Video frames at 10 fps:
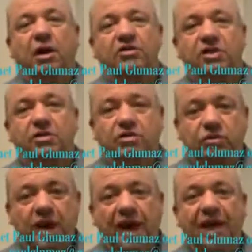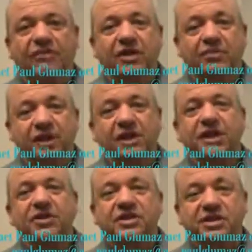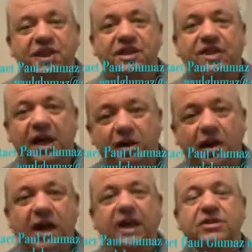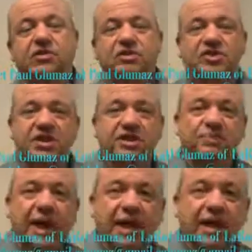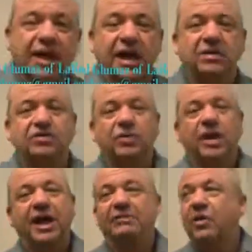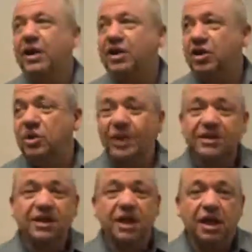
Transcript: to have the ability to seize airlines or seize bank accounts or what have you. And the U.S.